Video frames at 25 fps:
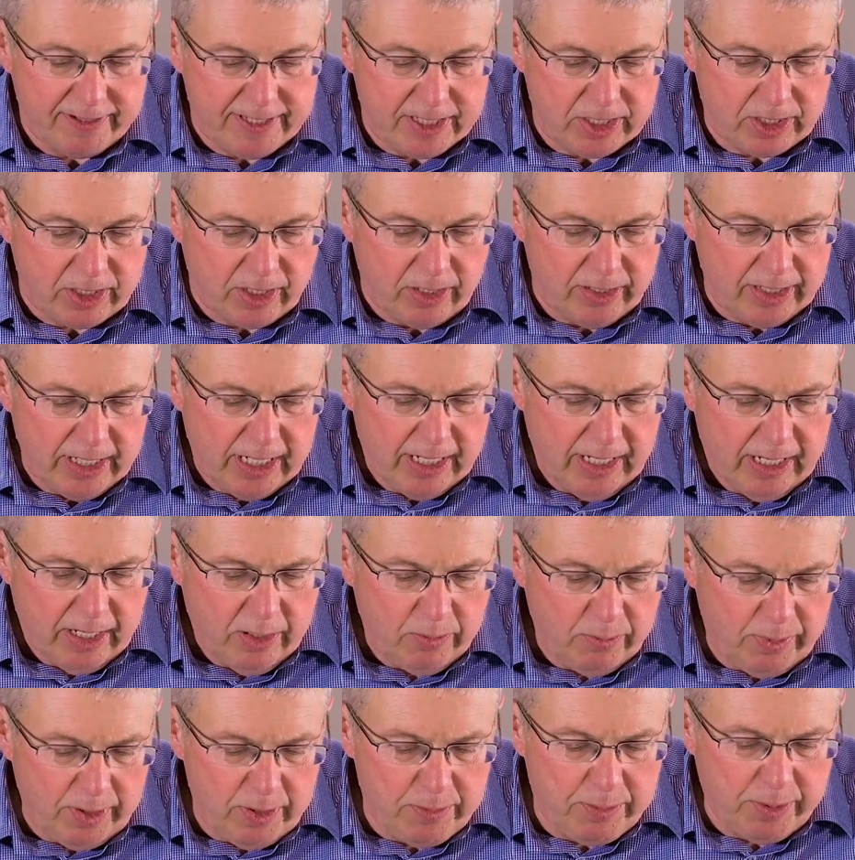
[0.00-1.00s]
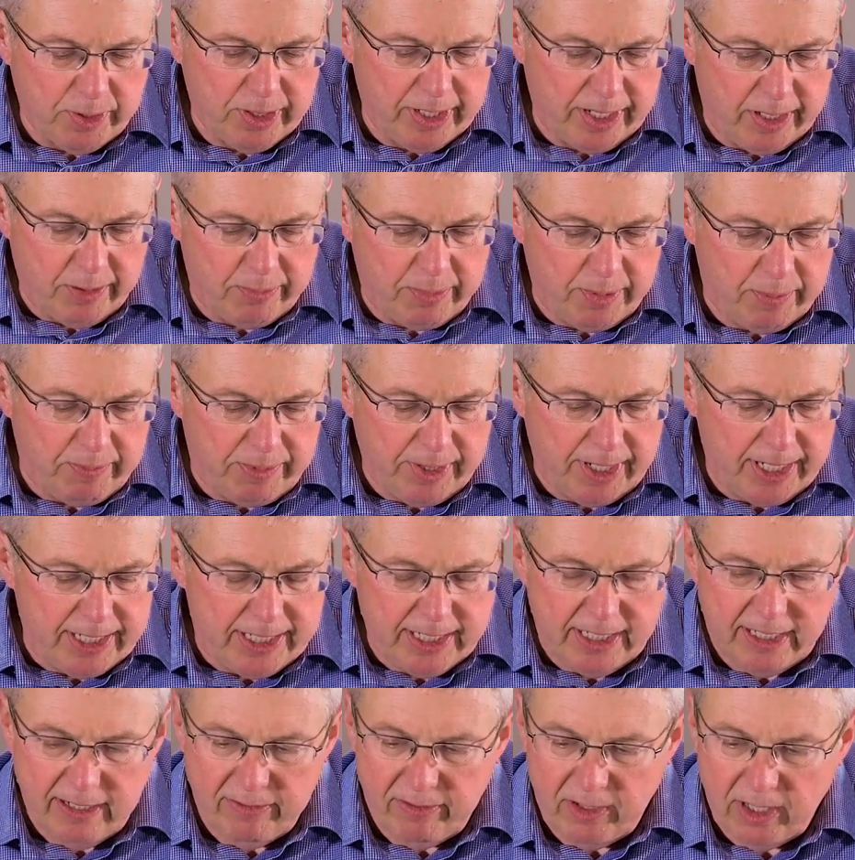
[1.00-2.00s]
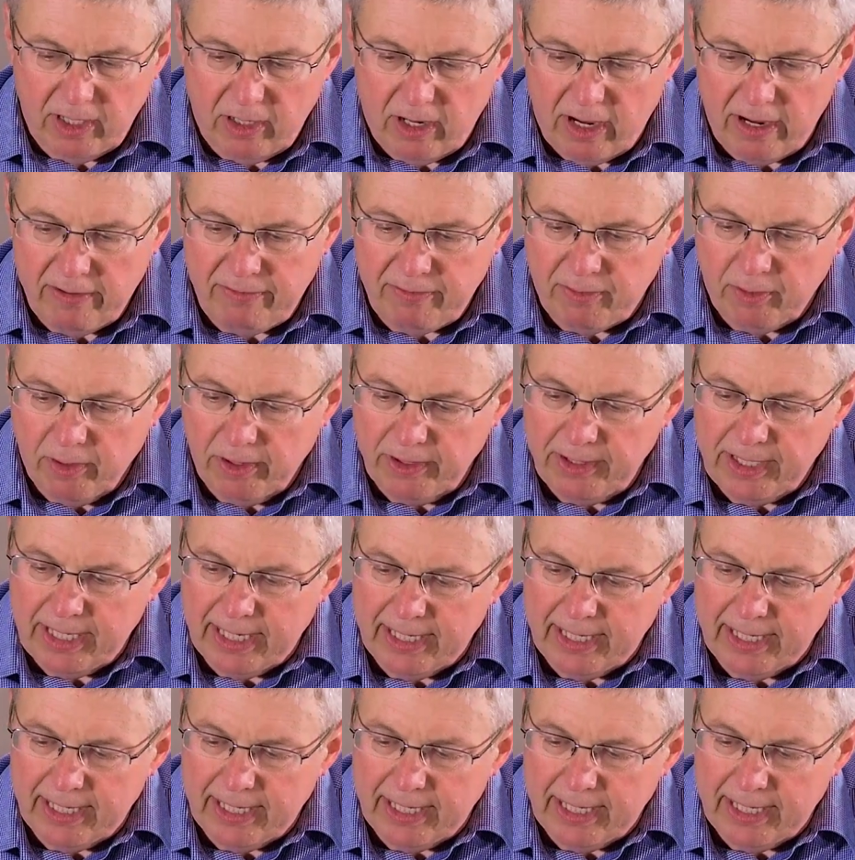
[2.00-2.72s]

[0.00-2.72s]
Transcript: And so people that are prepared to give their life for it.